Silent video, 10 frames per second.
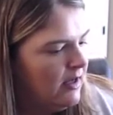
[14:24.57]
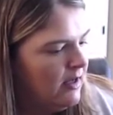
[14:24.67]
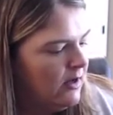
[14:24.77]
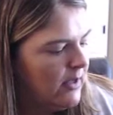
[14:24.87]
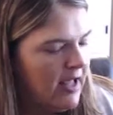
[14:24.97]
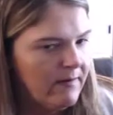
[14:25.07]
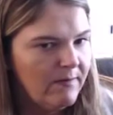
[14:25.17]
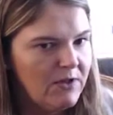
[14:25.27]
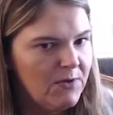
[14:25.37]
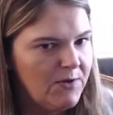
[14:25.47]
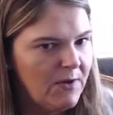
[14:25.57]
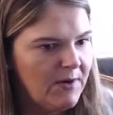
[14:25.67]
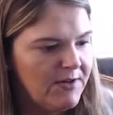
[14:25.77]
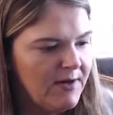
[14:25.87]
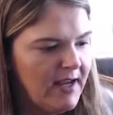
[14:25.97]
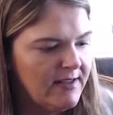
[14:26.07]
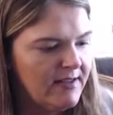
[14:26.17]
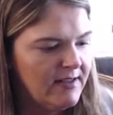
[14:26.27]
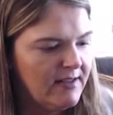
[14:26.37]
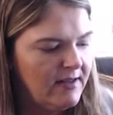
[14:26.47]
Okay, which one do I want to do
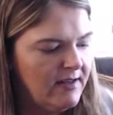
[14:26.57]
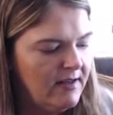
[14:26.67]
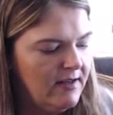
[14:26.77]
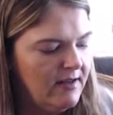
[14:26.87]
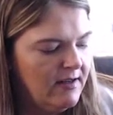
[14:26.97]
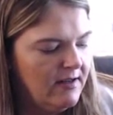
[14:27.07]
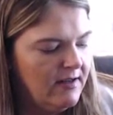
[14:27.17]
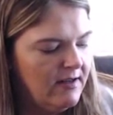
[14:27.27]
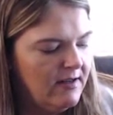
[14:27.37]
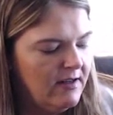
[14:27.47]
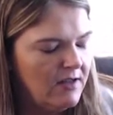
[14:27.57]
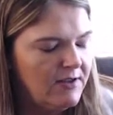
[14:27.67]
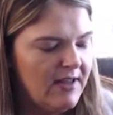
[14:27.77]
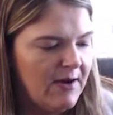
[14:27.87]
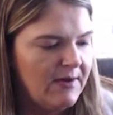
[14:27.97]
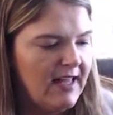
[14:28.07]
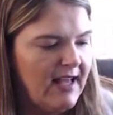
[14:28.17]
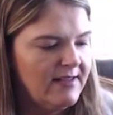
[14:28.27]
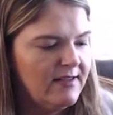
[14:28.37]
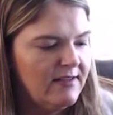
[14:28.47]
next? I'll do that one
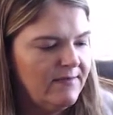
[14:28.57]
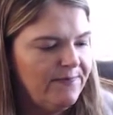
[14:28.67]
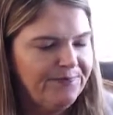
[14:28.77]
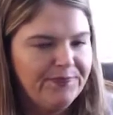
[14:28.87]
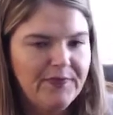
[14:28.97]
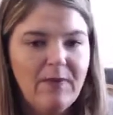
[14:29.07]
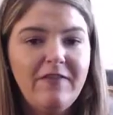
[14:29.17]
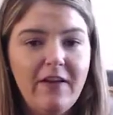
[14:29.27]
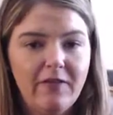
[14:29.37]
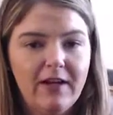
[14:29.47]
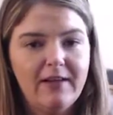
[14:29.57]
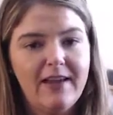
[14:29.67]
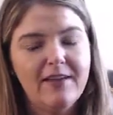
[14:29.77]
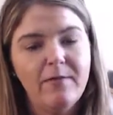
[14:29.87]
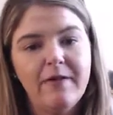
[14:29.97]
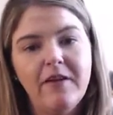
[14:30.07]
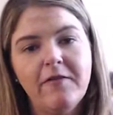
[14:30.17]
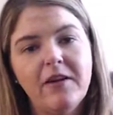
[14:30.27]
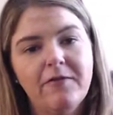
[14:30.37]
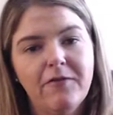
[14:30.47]
last. My favorite. I think my
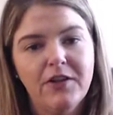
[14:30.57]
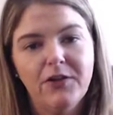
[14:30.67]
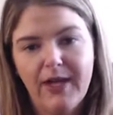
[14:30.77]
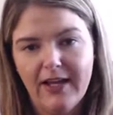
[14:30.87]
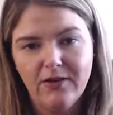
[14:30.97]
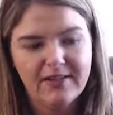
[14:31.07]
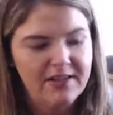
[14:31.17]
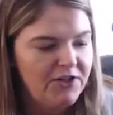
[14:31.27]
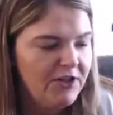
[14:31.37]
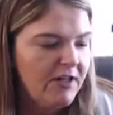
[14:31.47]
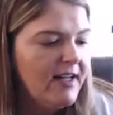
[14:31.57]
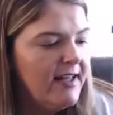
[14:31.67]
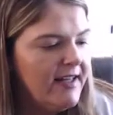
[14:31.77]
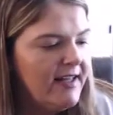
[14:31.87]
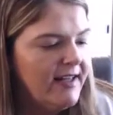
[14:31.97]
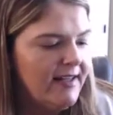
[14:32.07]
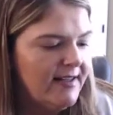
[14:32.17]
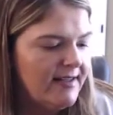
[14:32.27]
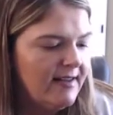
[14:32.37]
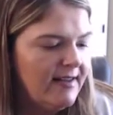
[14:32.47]
favorite for the new candles this year
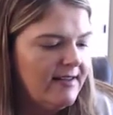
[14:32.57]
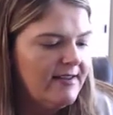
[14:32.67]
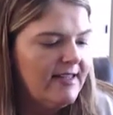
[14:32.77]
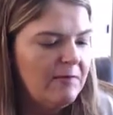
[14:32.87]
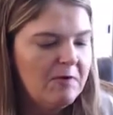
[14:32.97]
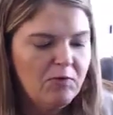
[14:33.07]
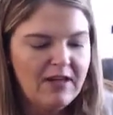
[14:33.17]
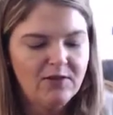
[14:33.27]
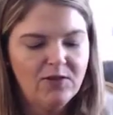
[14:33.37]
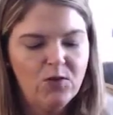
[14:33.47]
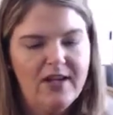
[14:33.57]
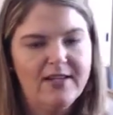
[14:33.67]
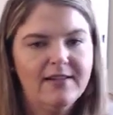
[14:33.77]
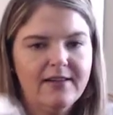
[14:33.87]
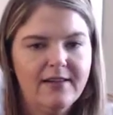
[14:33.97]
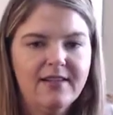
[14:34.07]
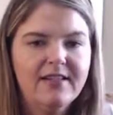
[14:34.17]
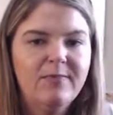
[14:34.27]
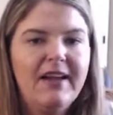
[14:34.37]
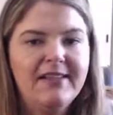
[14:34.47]
is Cinnamon Pretzel Twist.
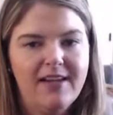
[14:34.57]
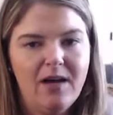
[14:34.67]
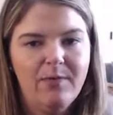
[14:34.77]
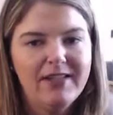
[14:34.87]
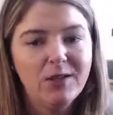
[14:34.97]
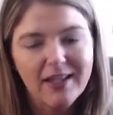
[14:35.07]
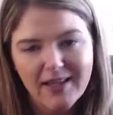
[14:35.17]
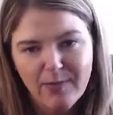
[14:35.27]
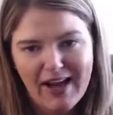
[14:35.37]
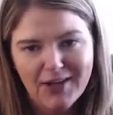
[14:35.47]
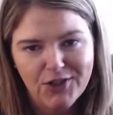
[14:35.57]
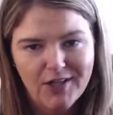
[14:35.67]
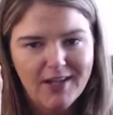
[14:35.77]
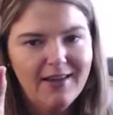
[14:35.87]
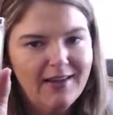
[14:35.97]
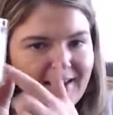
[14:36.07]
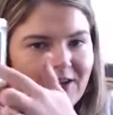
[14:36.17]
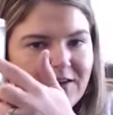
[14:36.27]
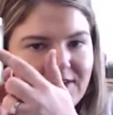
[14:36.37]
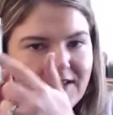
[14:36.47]
Spice it up. I don't like the packaging. I think they
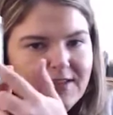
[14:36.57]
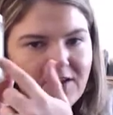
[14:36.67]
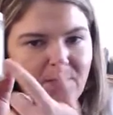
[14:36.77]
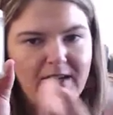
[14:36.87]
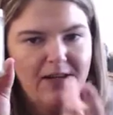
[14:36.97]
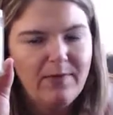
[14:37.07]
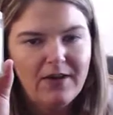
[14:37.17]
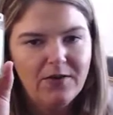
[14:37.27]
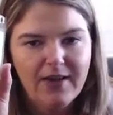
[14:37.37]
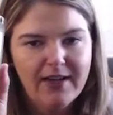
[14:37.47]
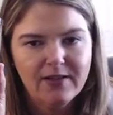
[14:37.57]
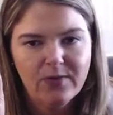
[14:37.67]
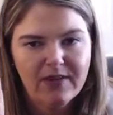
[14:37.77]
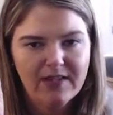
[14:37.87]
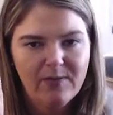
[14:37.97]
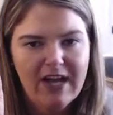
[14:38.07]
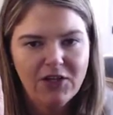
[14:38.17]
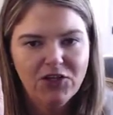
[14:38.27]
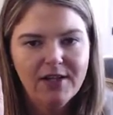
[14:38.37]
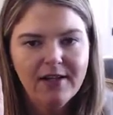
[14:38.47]
could have done so many better things with this
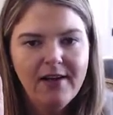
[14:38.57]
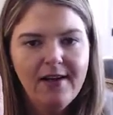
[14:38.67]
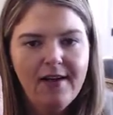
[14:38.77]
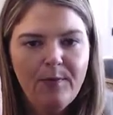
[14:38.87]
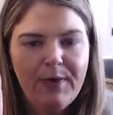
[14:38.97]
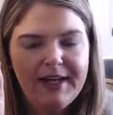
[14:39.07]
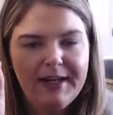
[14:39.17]
packaging, but